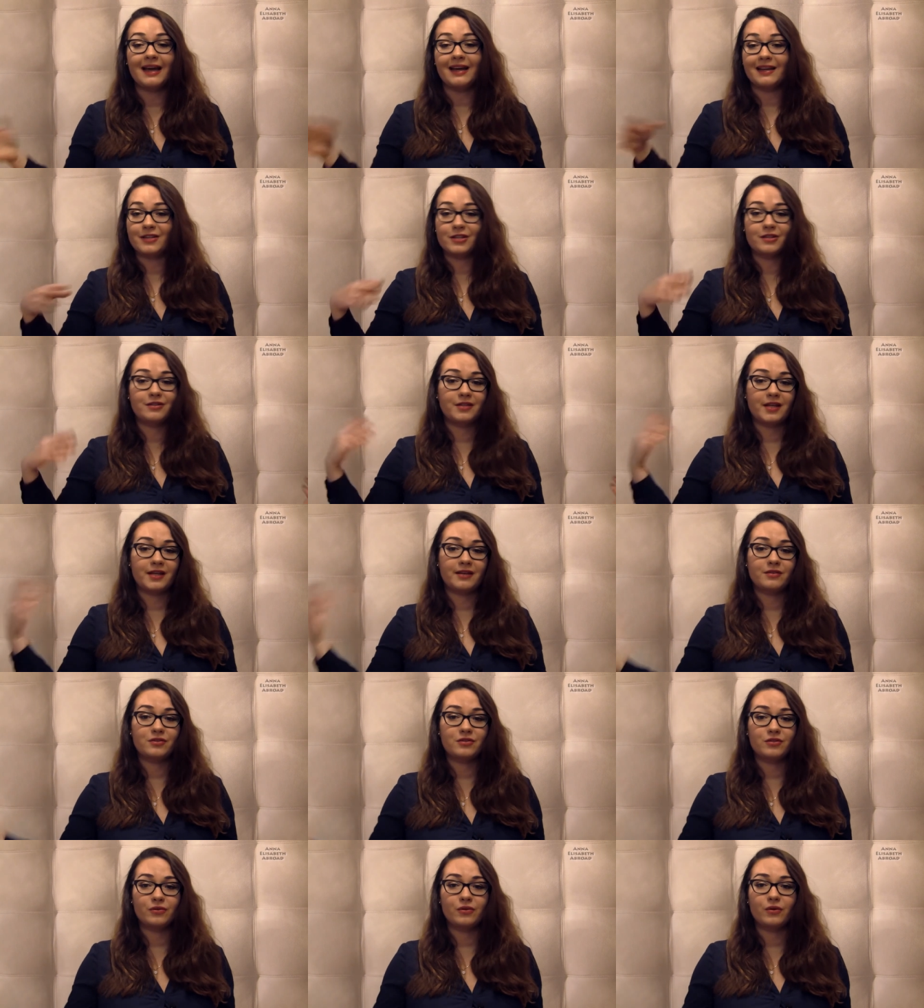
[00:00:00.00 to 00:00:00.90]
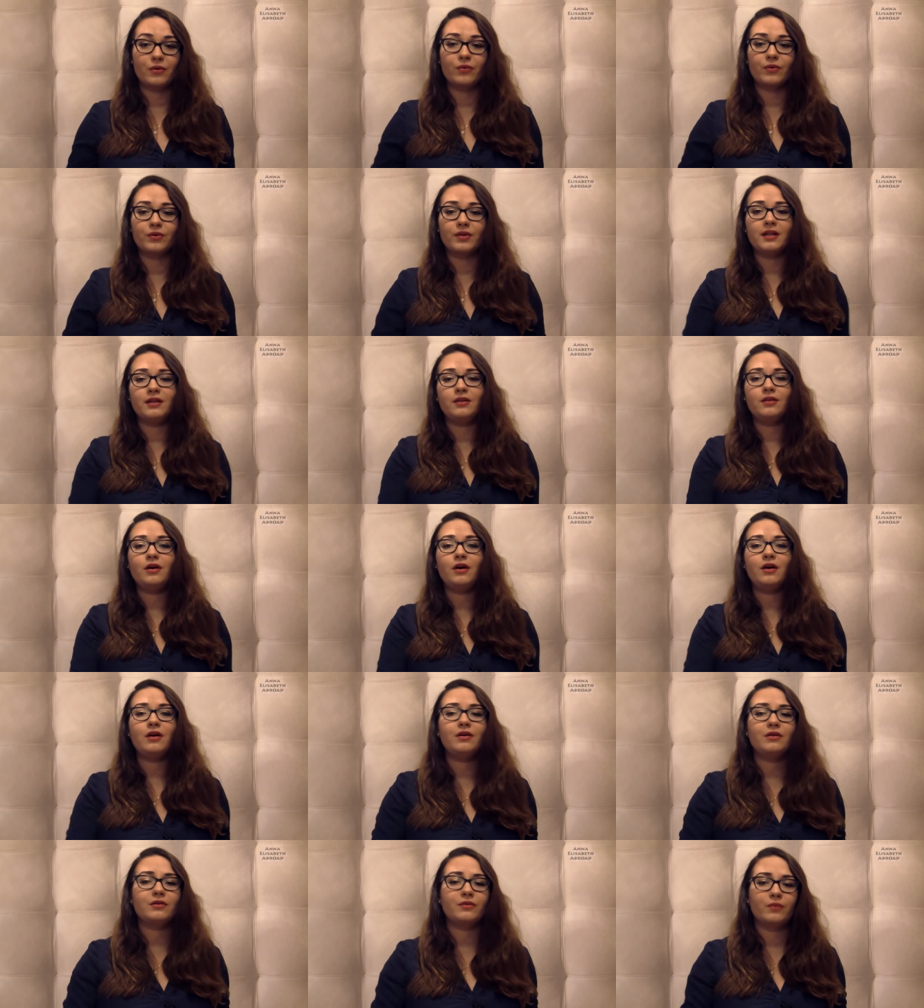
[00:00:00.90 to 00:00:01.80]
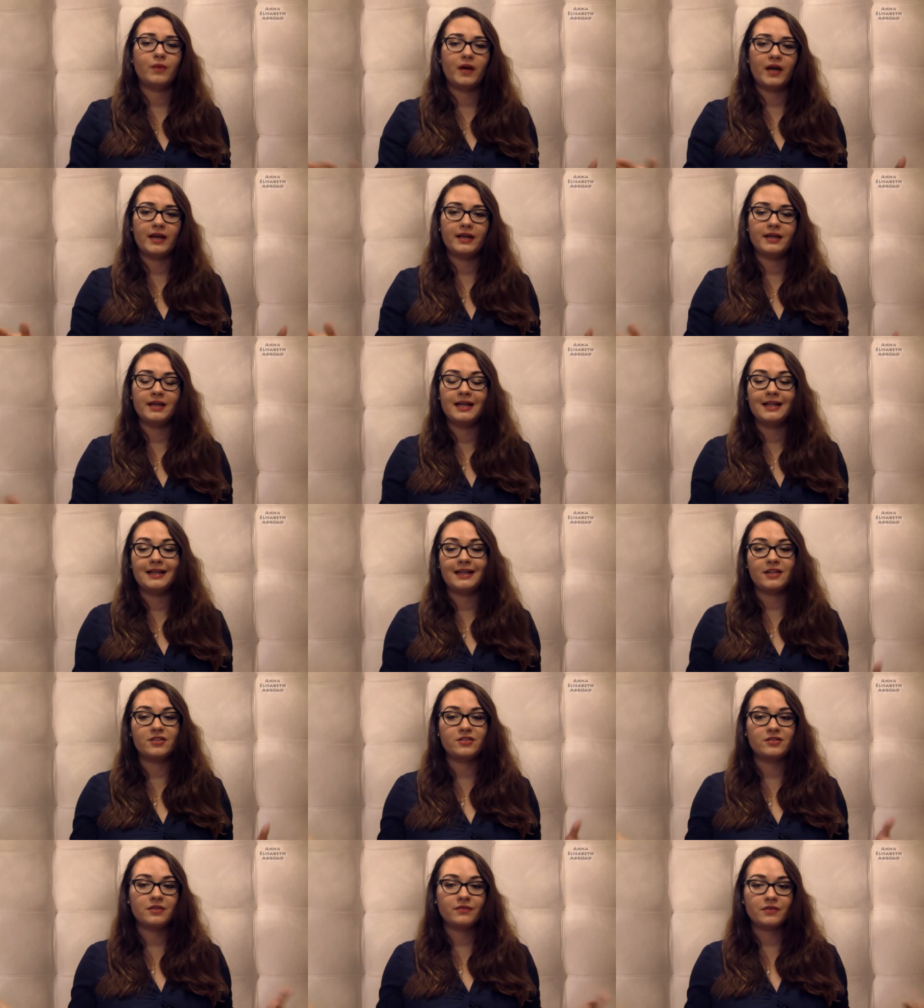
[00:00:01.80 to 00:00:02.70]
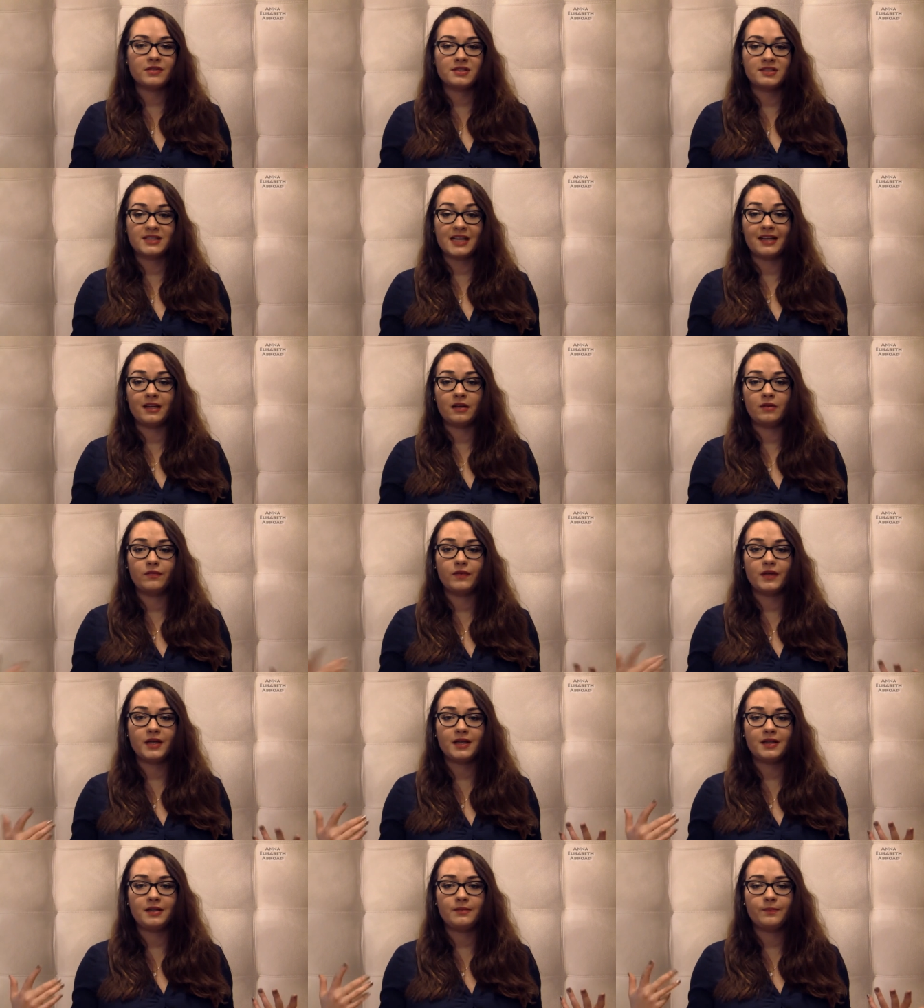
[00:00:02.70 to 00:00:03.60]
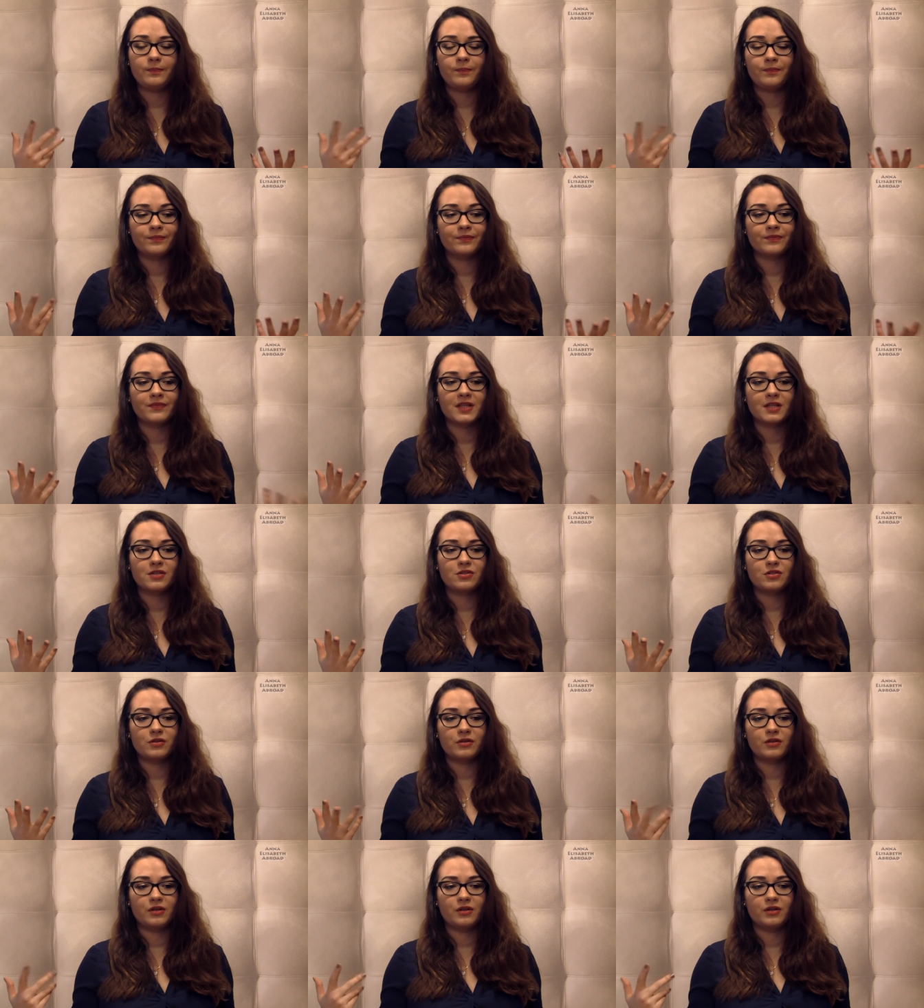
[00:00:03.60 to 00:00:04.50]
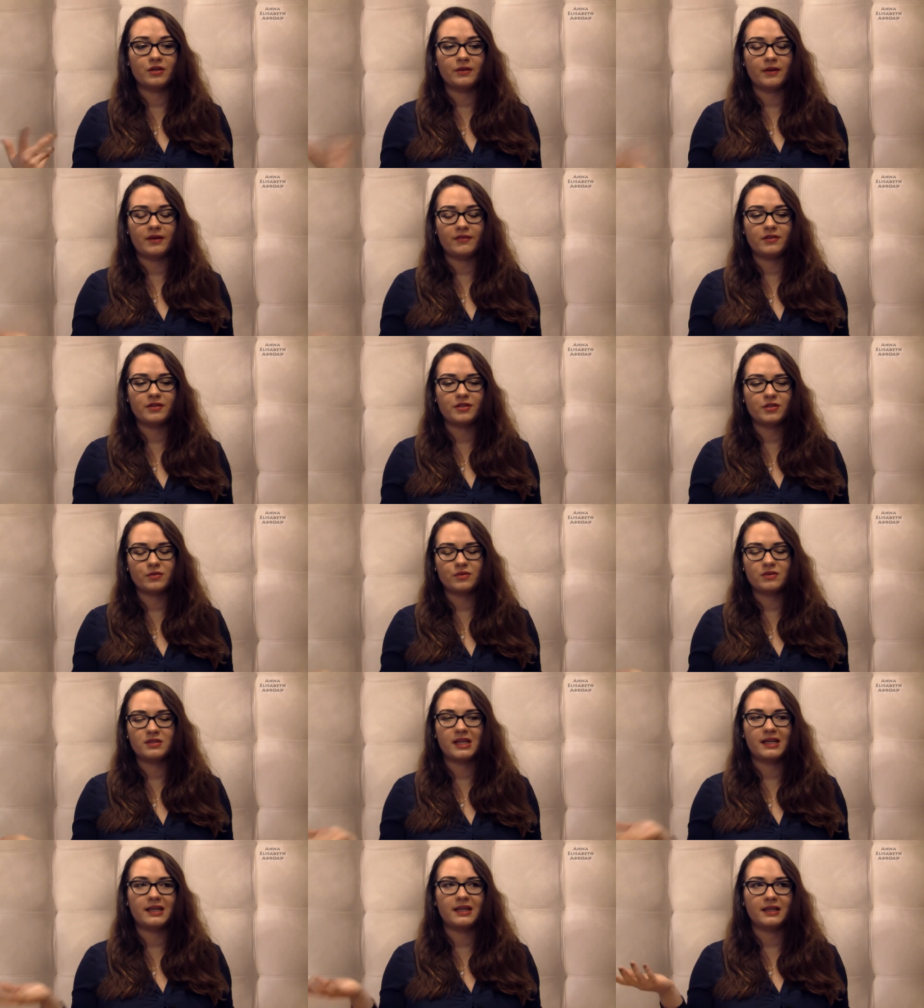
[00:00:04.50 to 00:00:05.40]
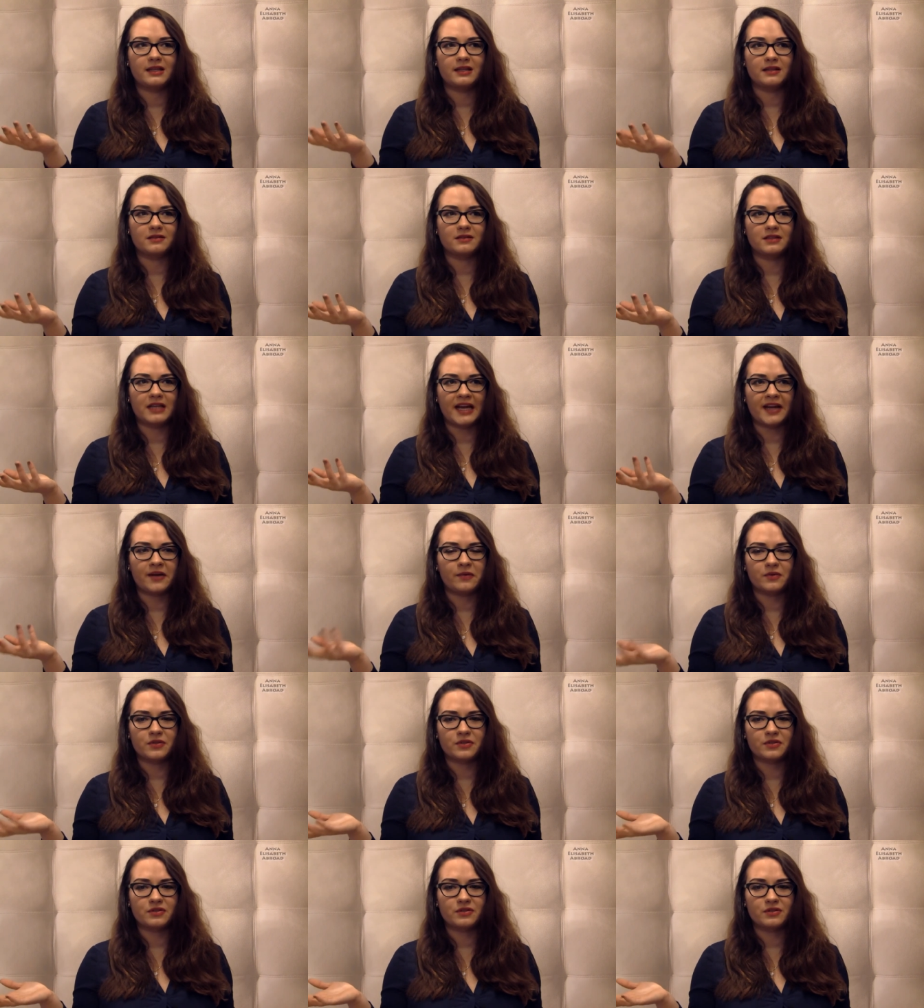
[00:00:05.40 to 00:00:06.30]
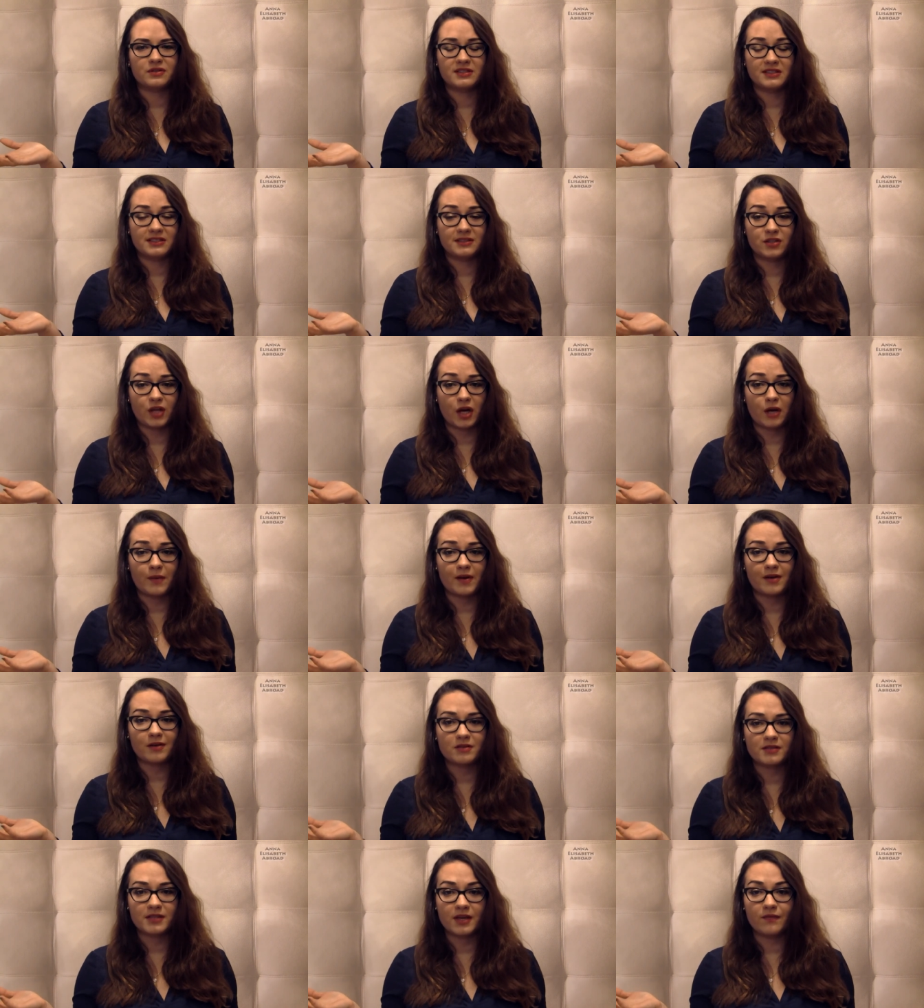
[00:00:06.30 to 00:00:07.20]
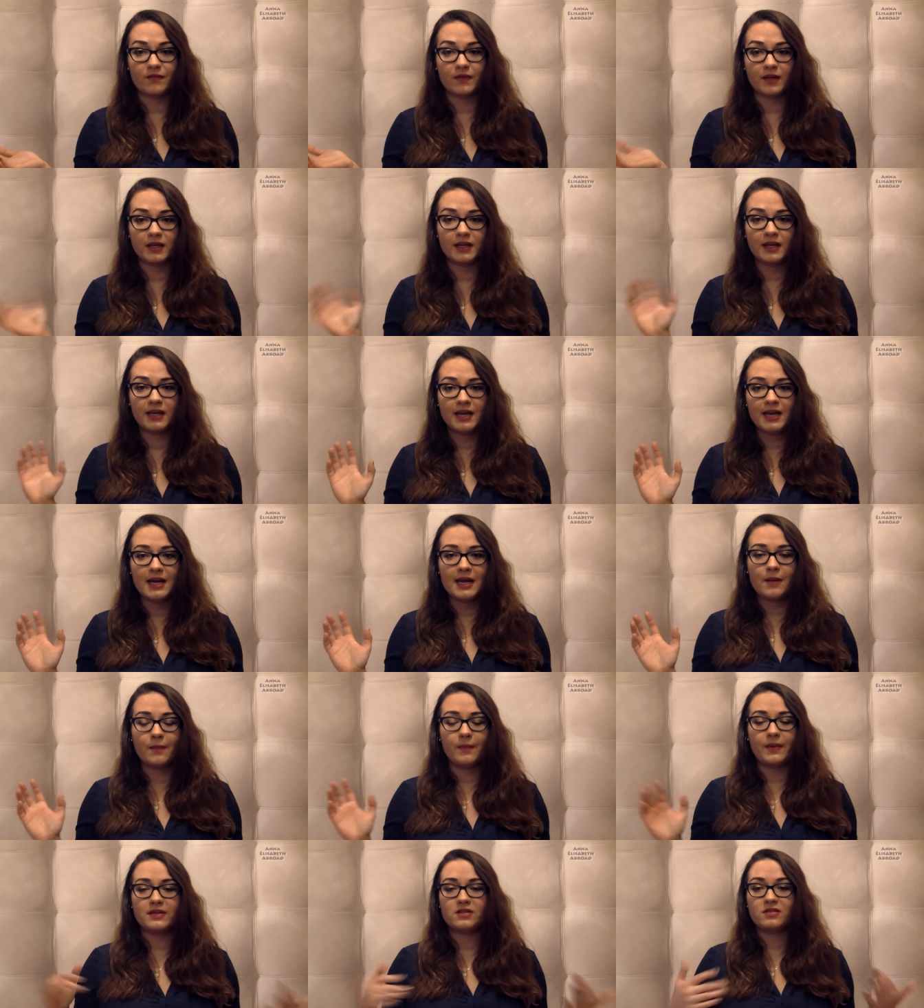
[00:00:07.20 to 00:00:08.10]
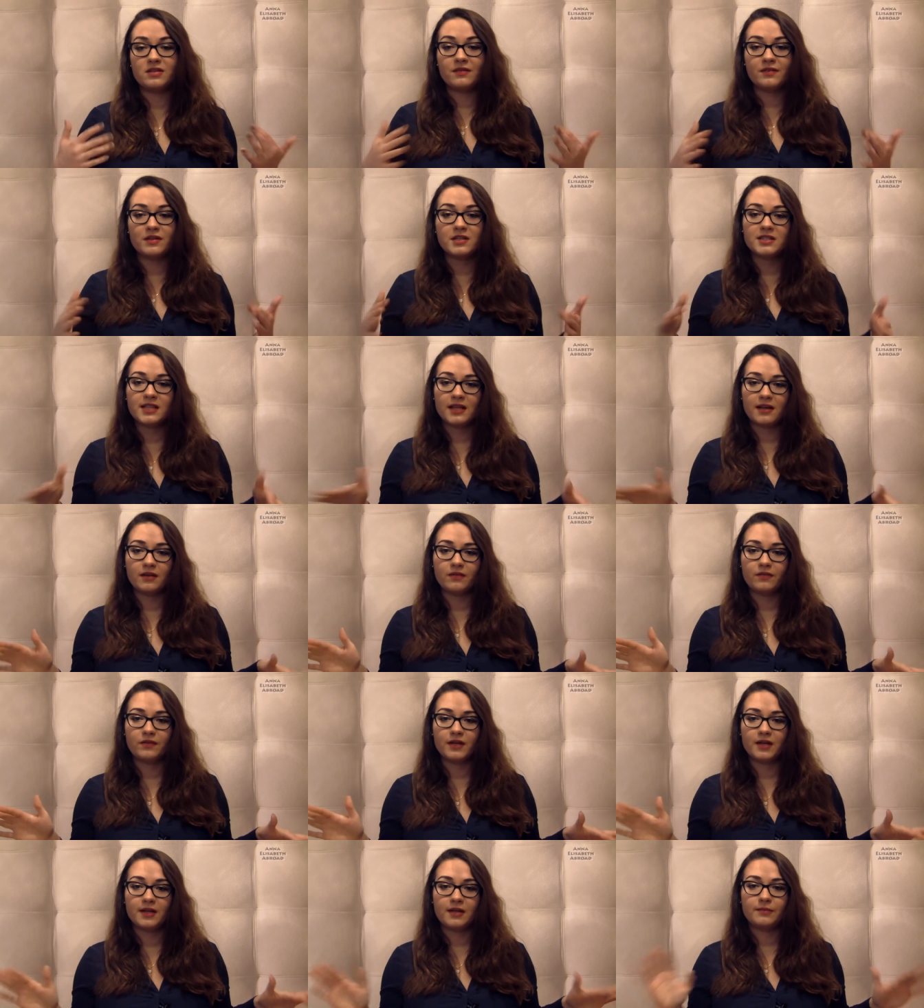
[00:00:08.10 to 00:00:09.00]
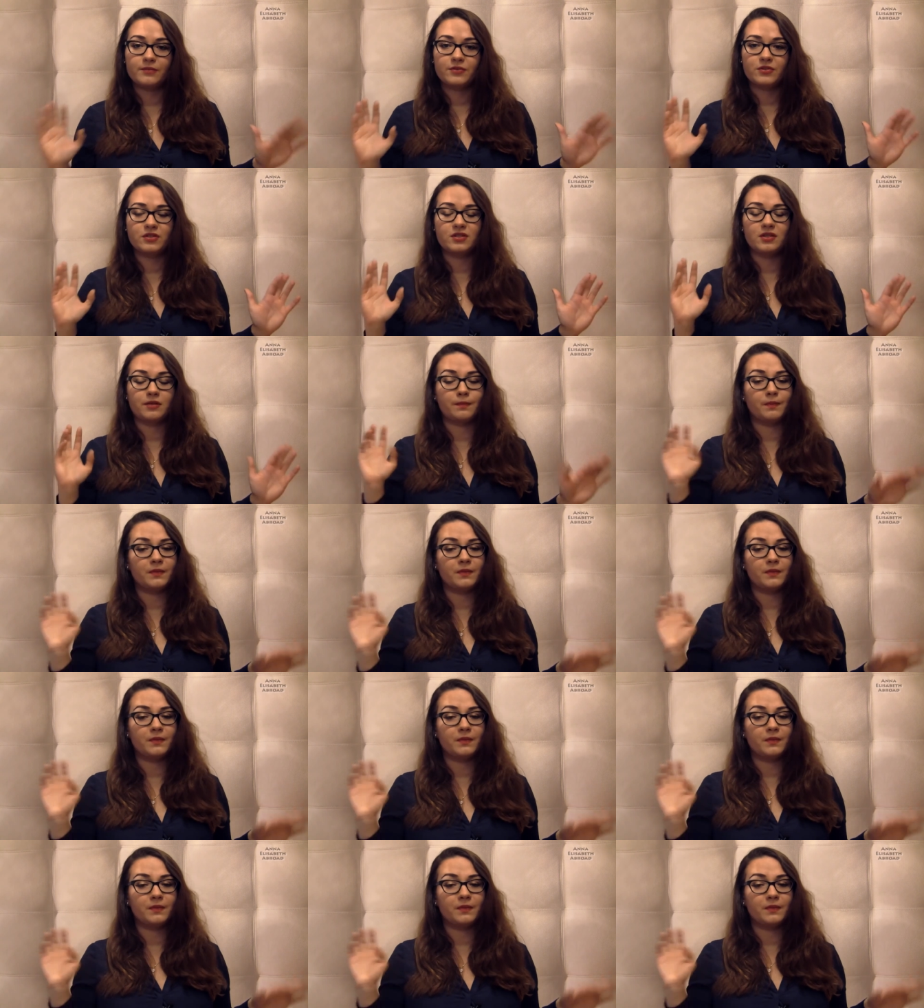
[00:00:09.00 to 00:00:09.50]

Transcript: and then she, you know a long way like she never studied film she I think she was studying language German or something but she never studied film she